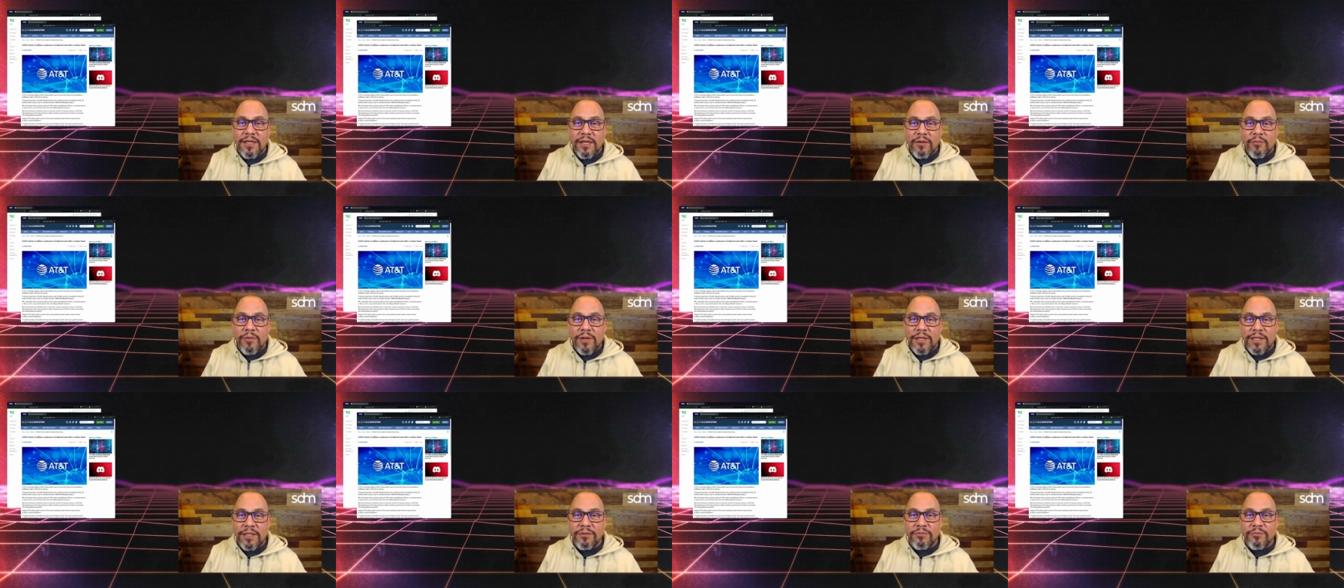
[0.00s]

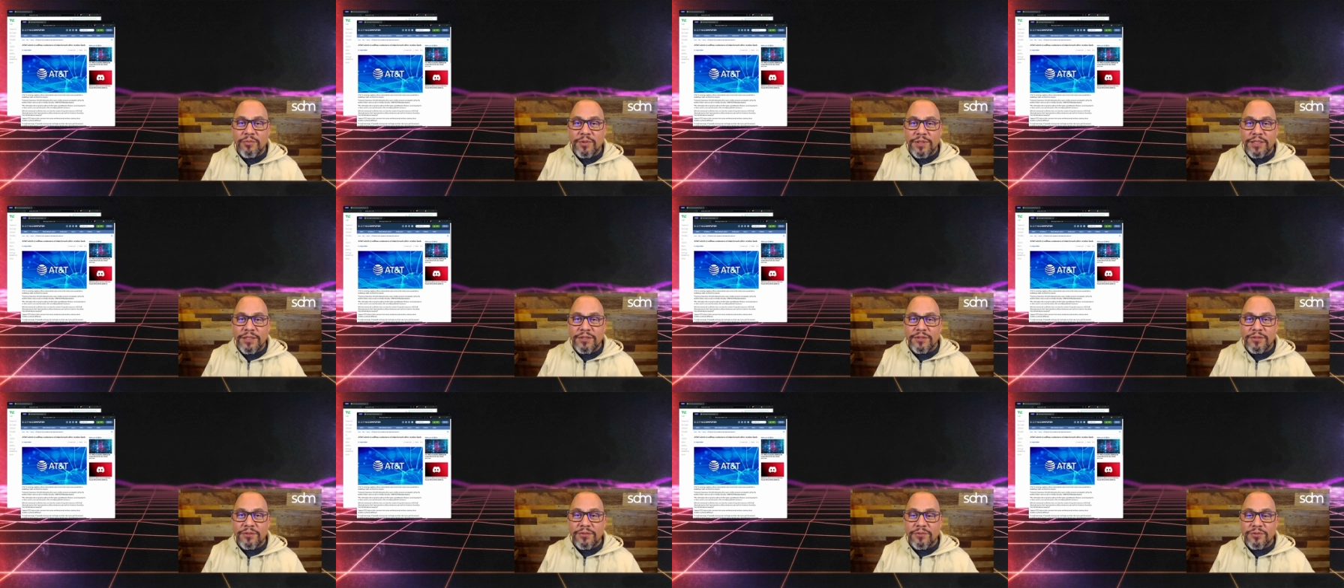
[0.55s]
What can we
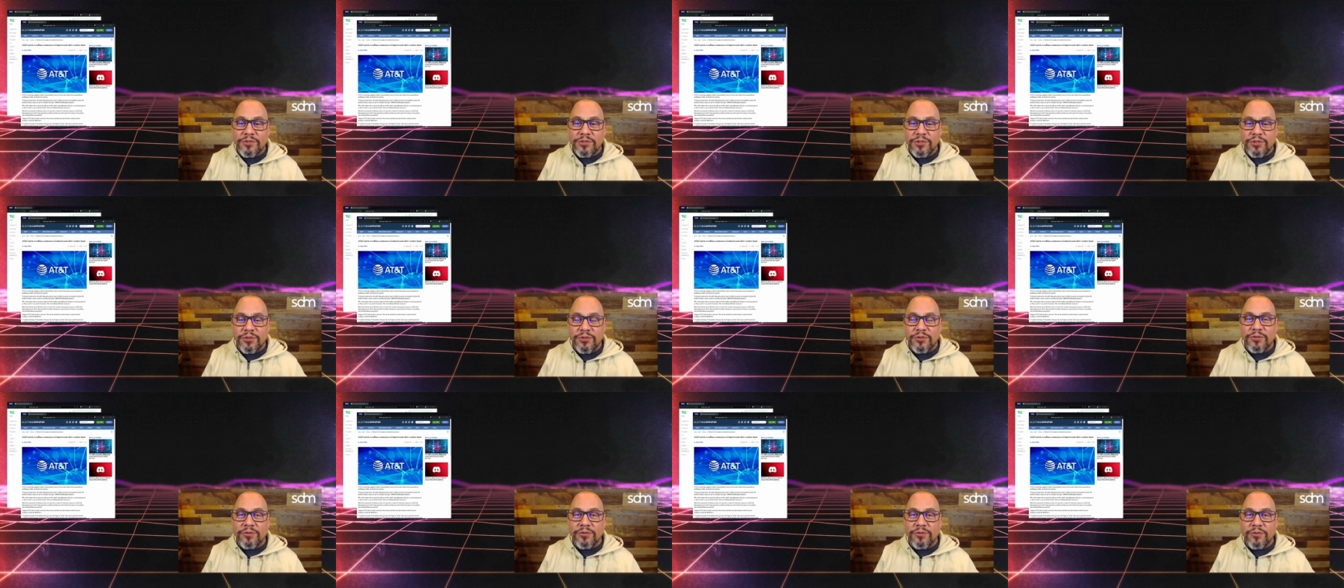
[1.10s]
do
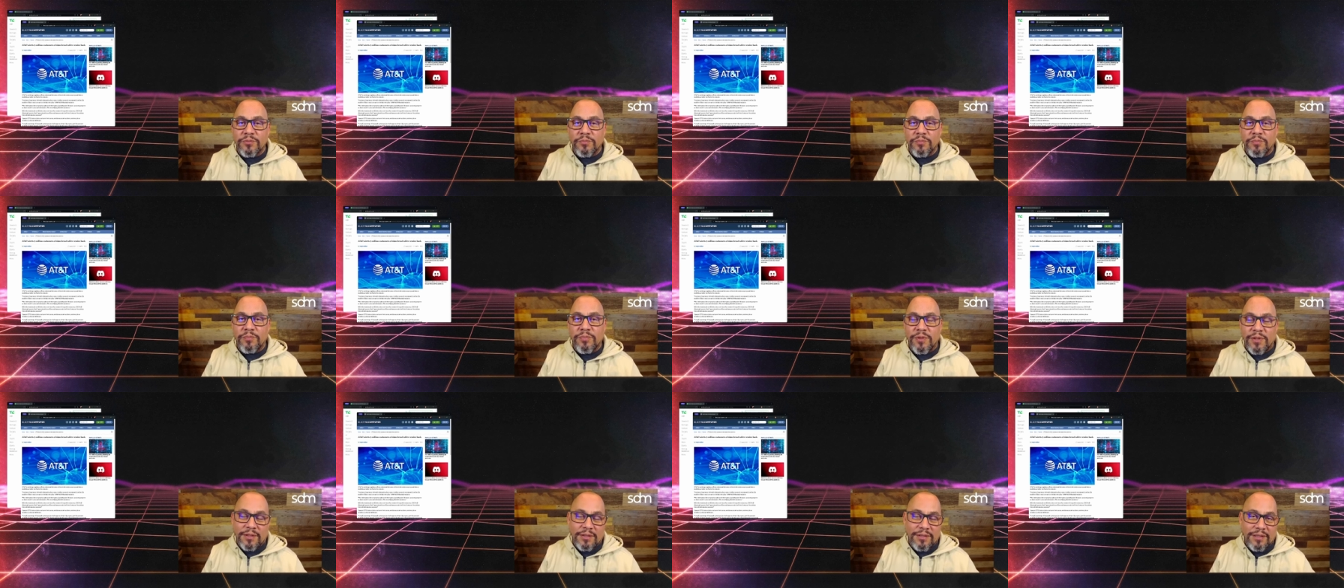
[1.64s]
to
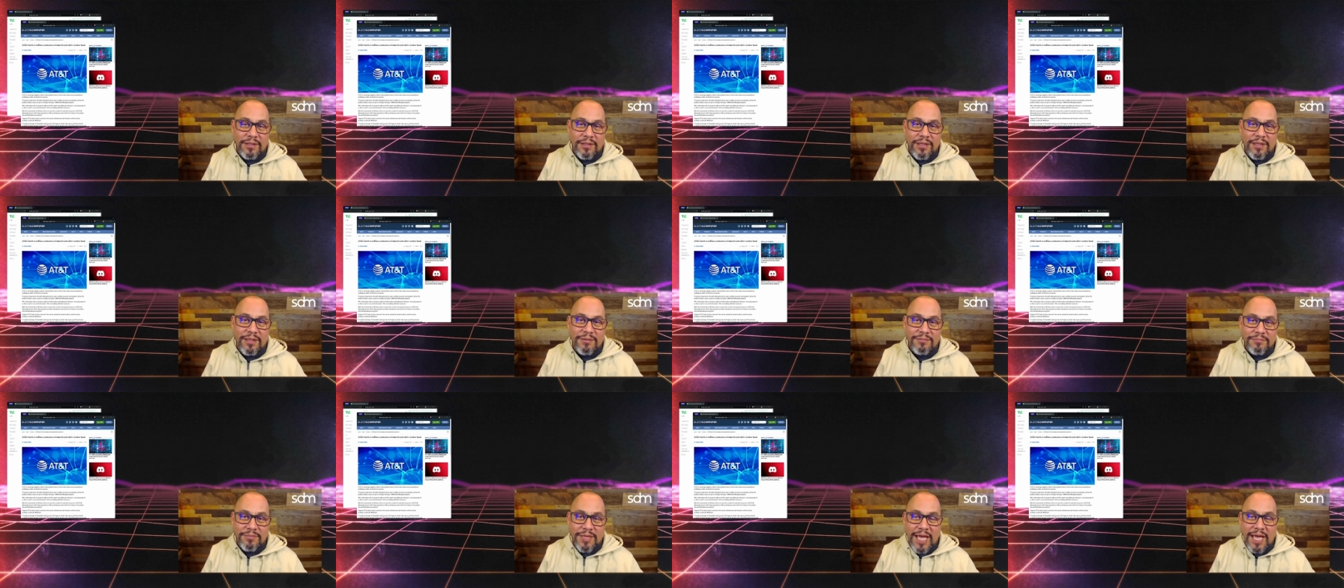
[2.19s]

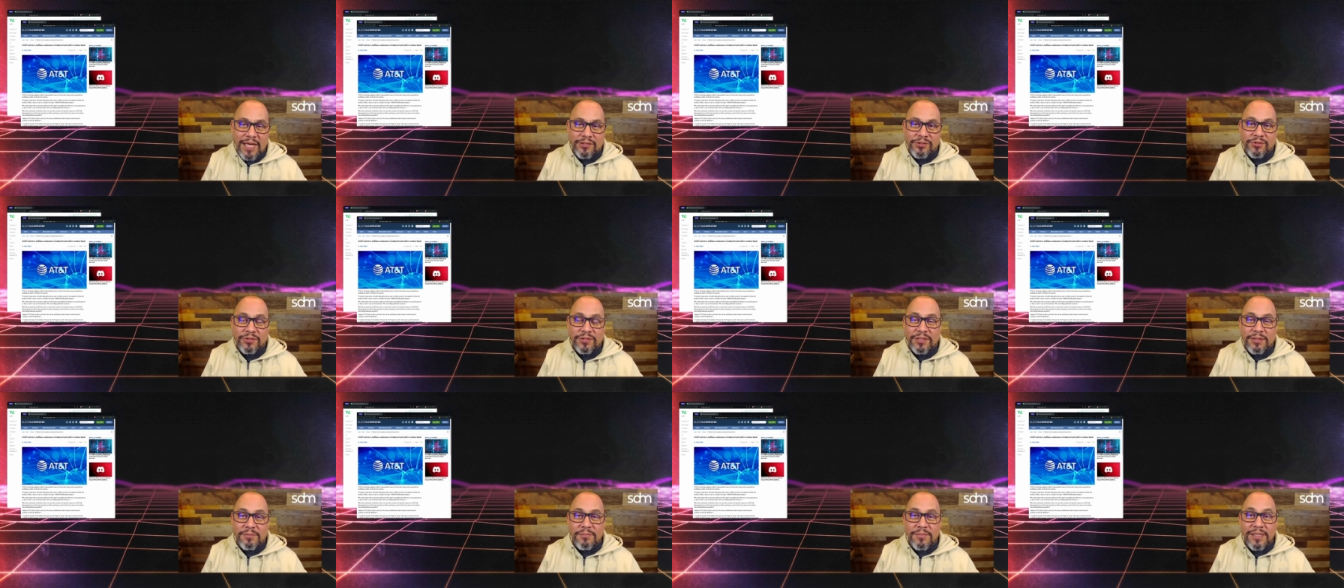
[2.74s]

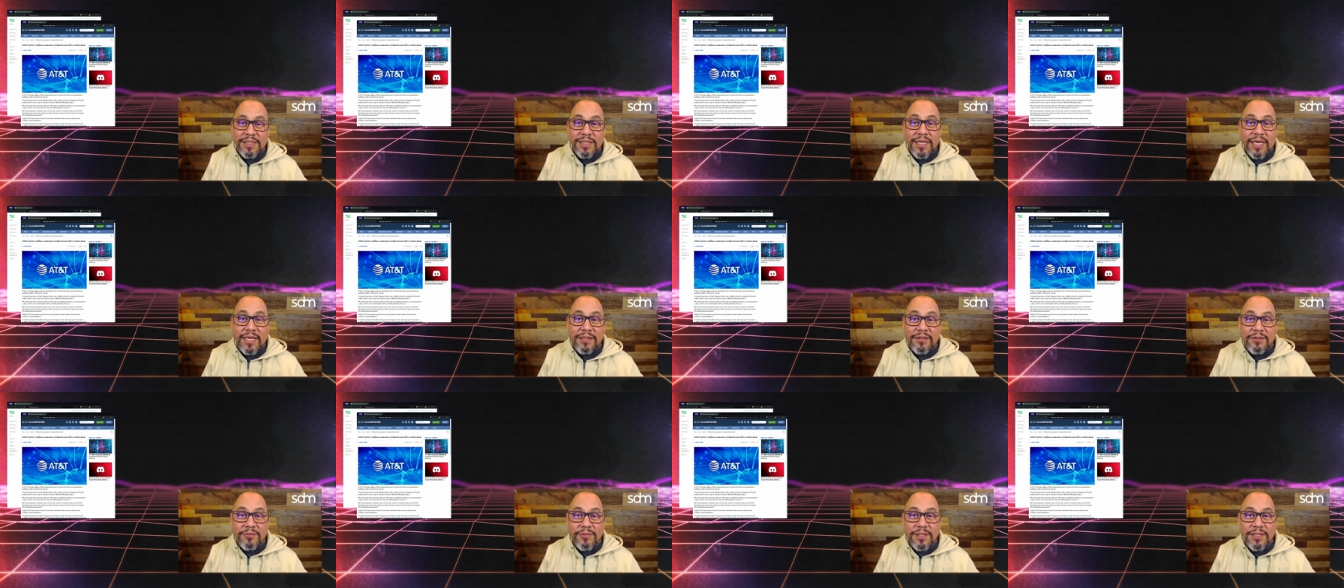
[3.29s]
actually
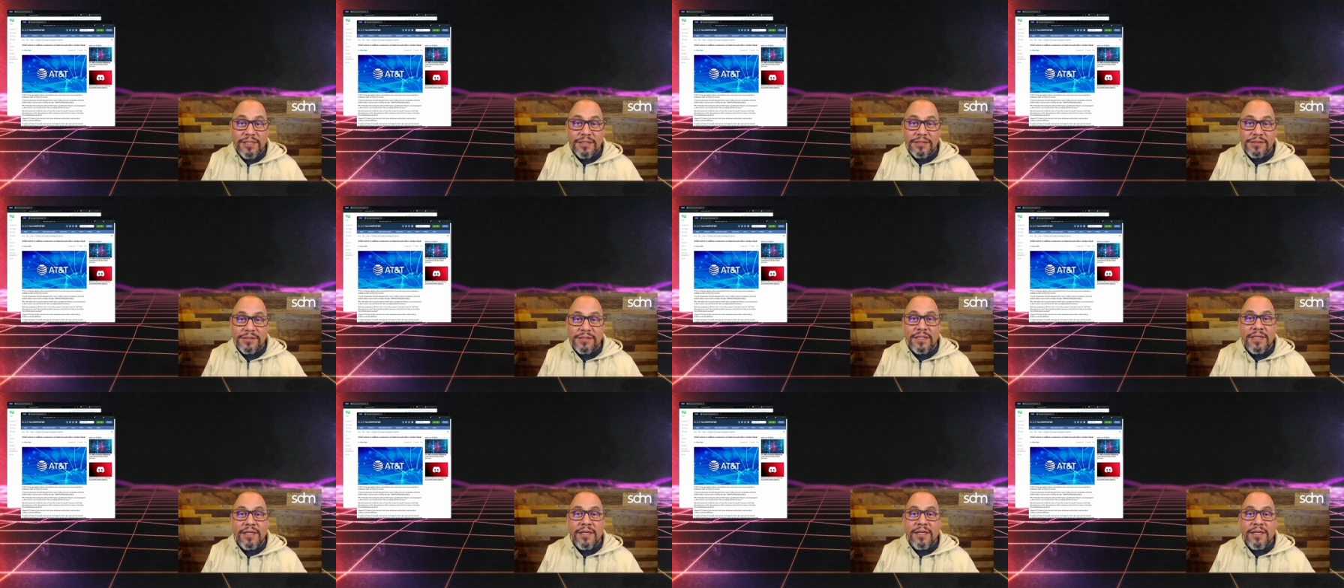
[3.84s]
mitigate the risk,